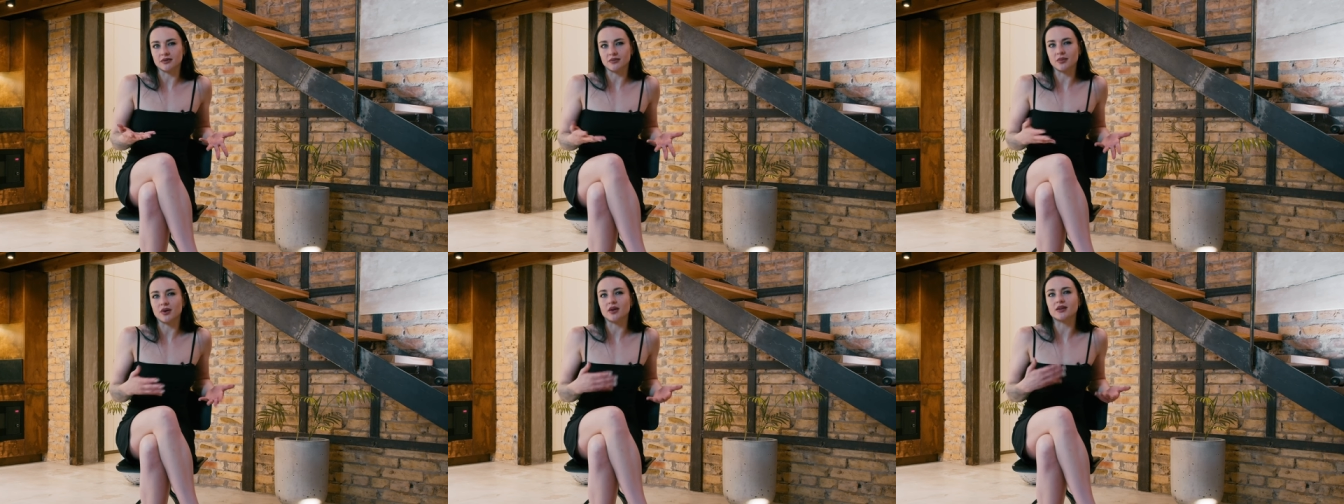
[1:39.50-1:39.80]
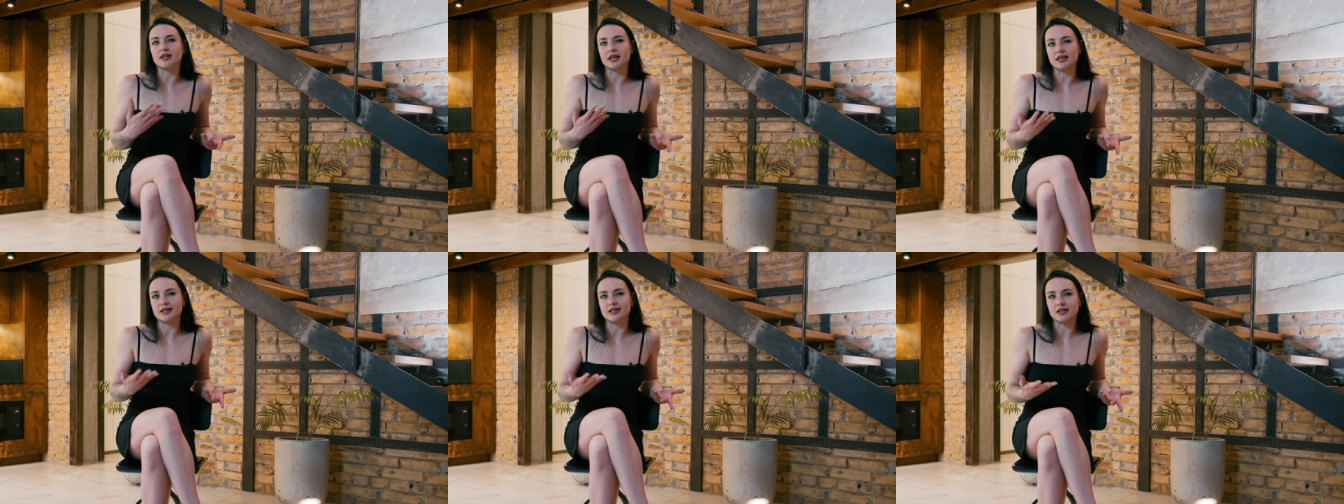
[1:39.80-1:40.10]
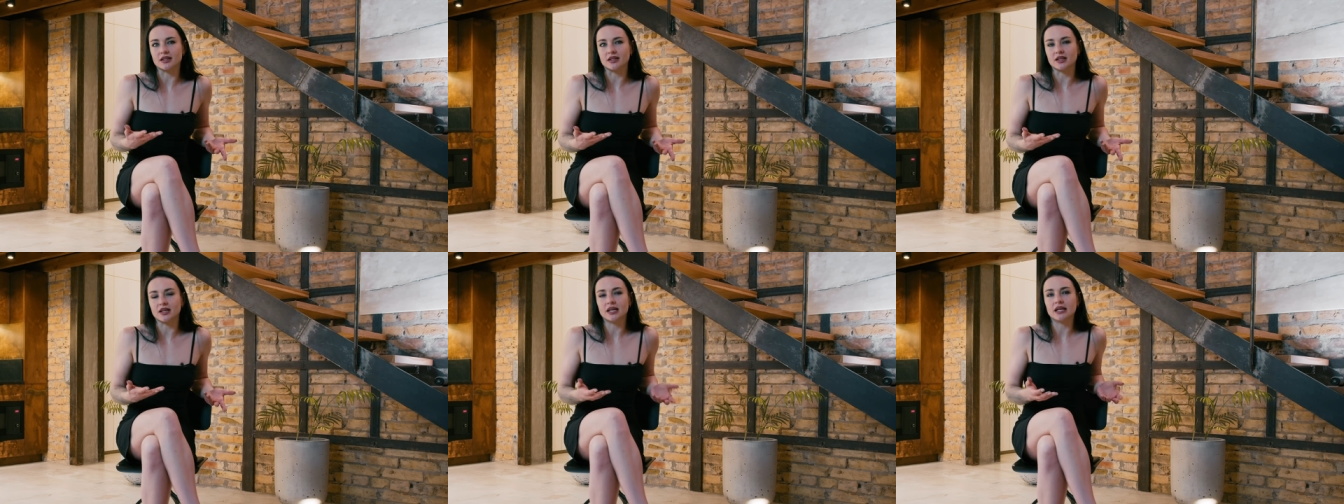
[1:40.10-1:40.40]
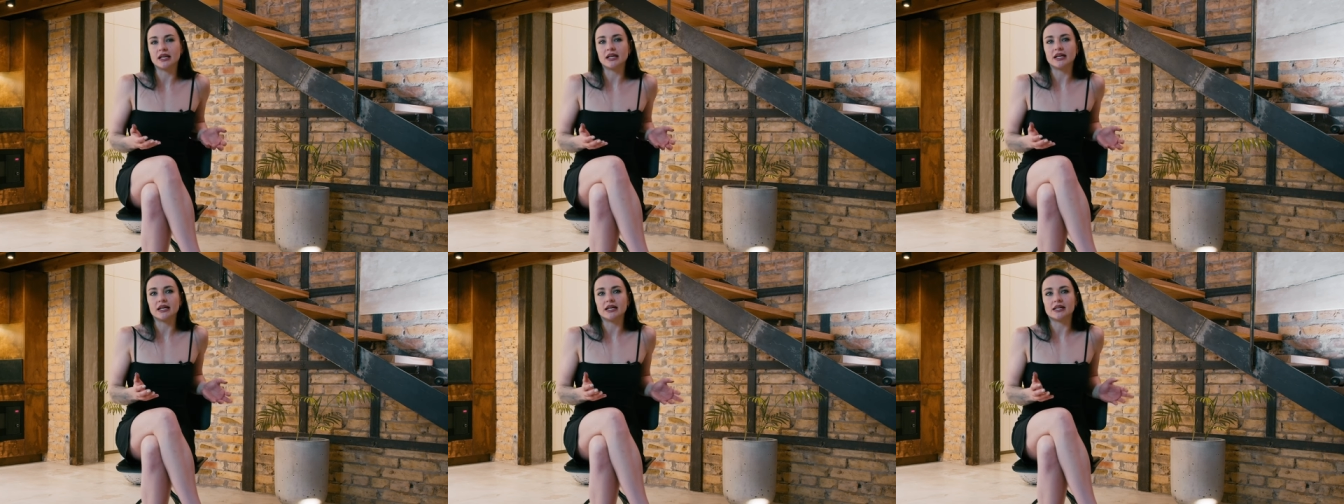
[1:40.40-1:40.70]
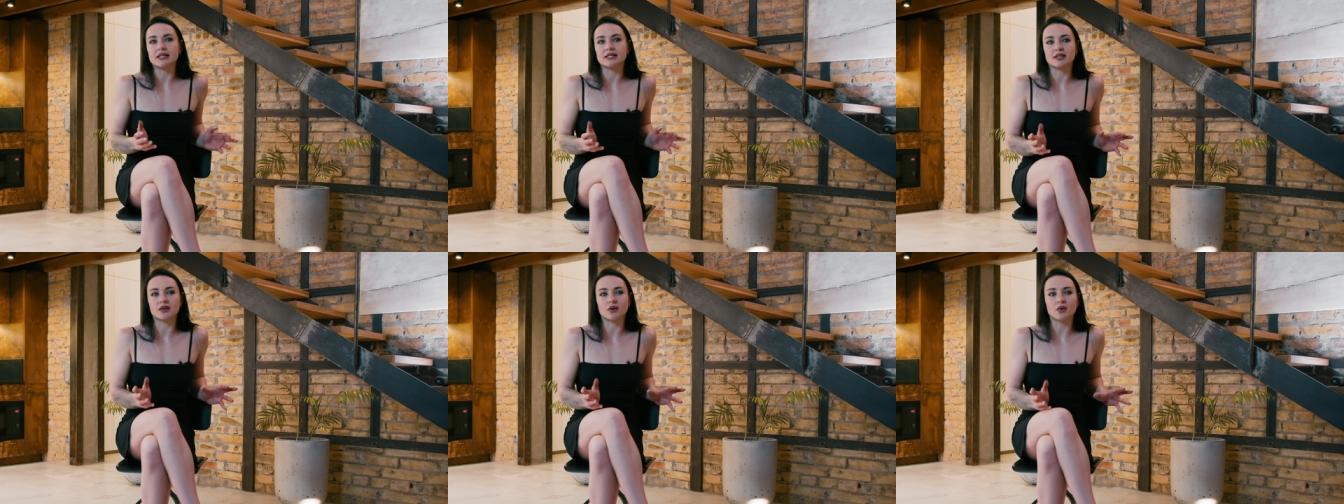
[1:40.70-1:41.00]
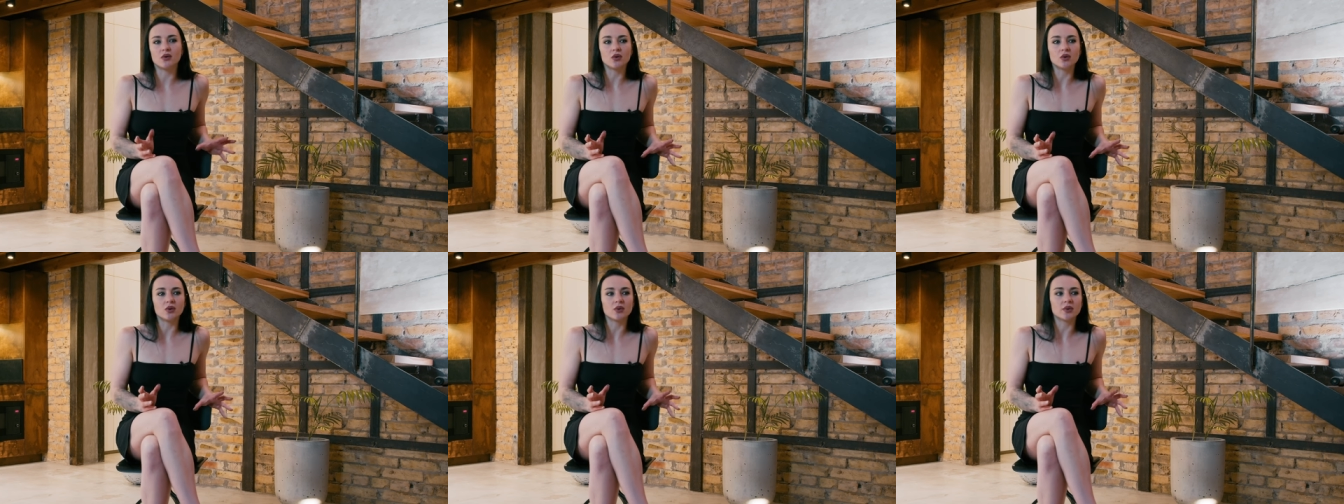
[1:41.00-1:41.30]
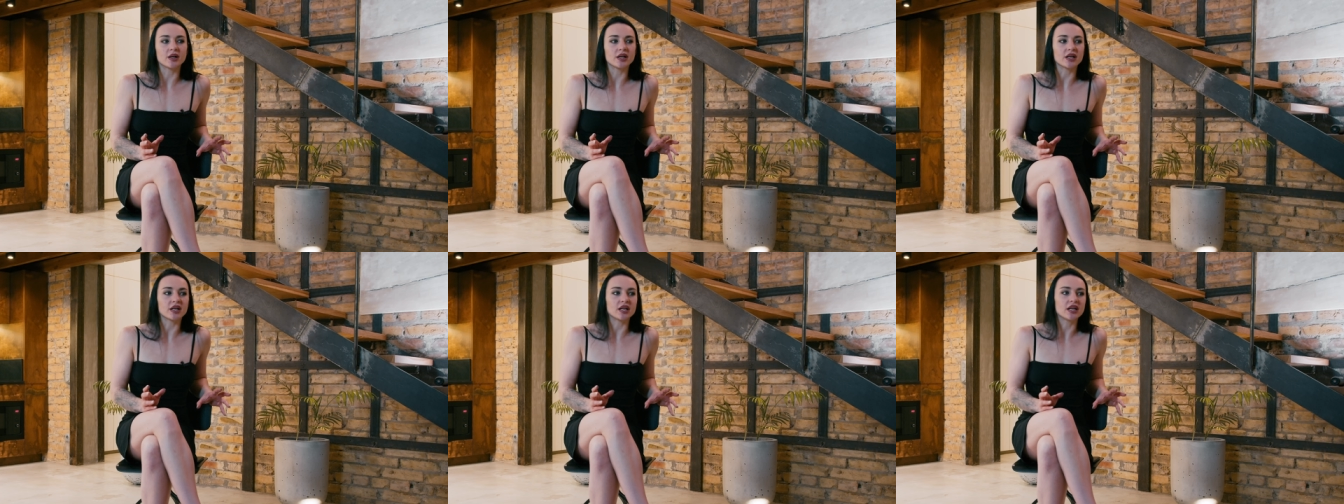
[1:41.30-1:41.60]
pole dancing at school,
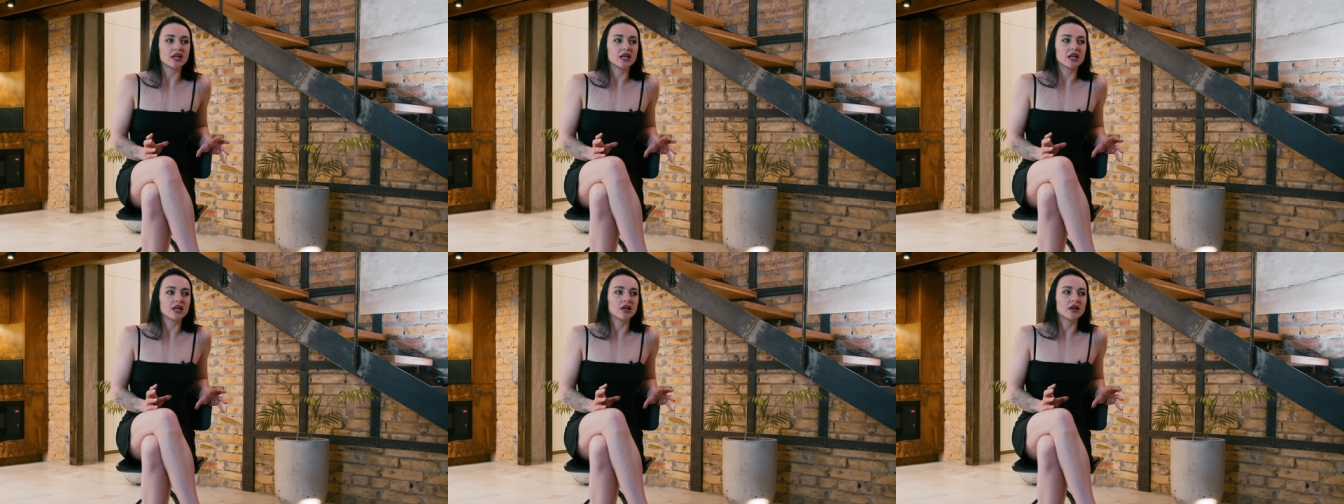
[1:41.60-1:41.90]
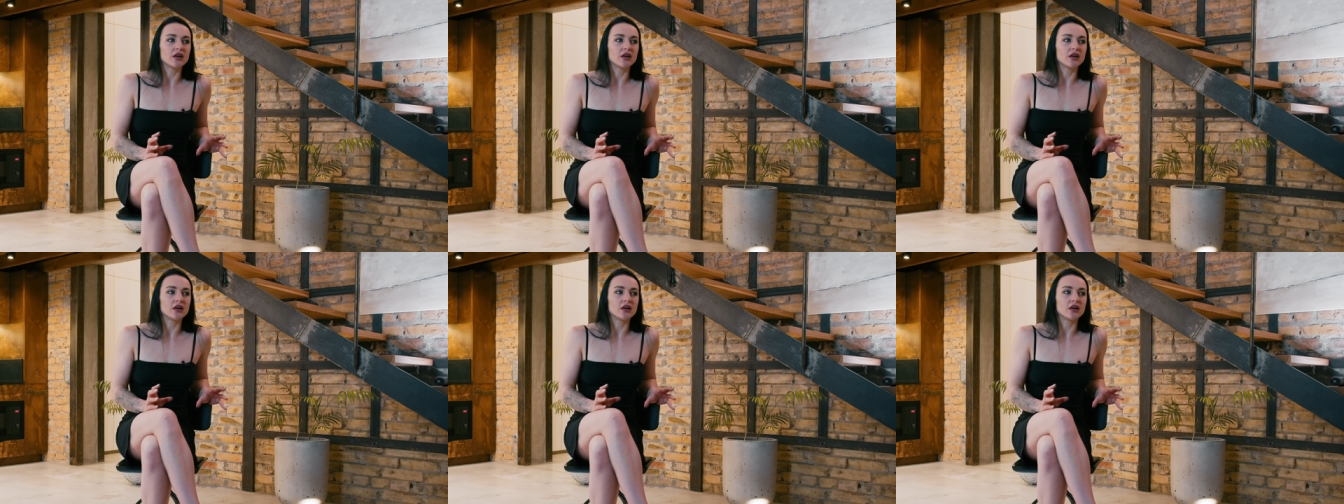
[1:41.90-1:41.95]
where